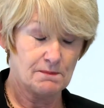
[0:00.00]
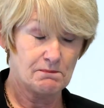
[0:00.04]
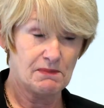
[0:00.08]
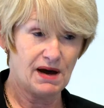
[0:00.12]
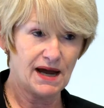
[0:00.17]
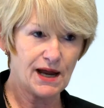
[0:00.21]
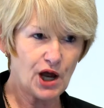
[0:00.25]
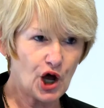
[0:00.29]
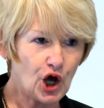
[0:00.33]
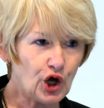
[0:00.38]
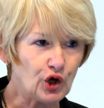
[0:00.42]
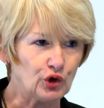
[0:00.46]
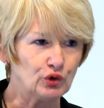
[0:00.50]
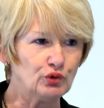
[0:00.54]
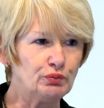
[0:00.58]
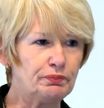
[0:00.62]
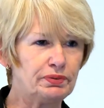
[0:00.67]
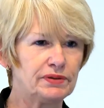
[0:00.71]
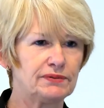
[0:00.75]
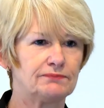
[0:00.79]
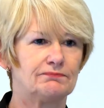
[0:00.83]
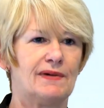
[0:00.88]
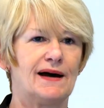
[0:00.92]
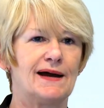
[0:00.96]
My hope,
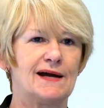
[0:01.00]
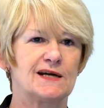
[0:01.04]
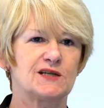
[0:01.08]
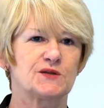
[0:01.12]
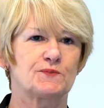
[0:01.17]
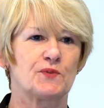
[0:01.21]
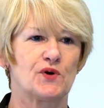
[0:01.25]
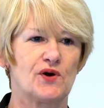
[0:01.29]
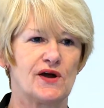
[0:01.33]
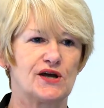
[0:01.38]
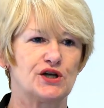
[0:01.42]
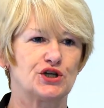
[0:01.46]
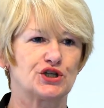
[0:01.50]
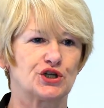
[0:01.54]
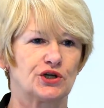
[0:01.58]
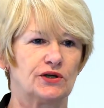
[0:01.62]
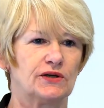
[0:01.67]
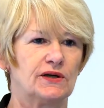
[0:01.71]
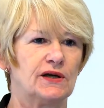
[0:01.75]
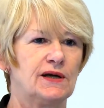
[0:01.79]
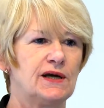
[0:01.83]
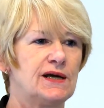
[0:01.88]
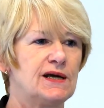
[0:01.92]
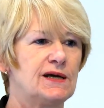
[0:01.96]
my
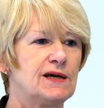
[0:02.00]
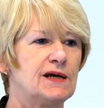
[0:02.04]
aspiration,